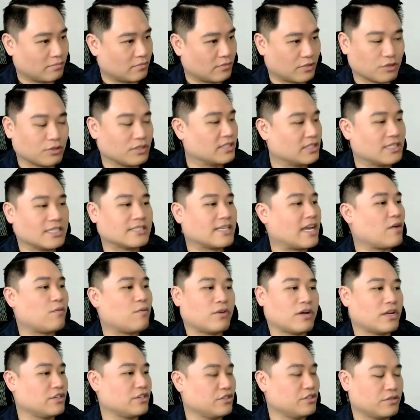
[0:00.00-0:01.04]
do the scenes I
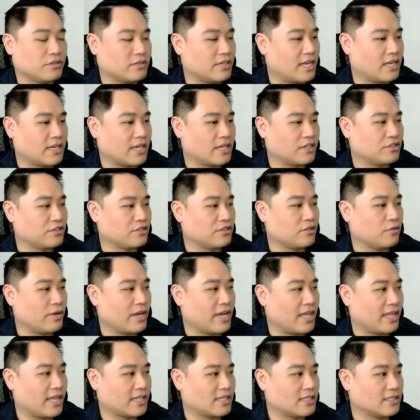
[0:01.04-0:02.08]
want to do and do the way
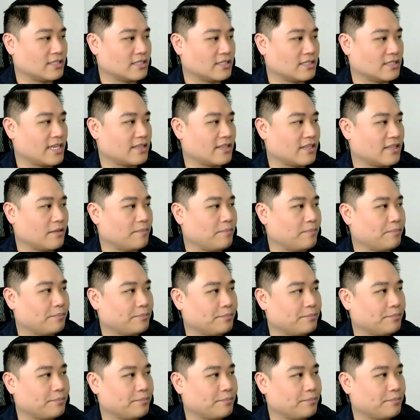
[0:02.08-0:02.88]
I like to dictate them.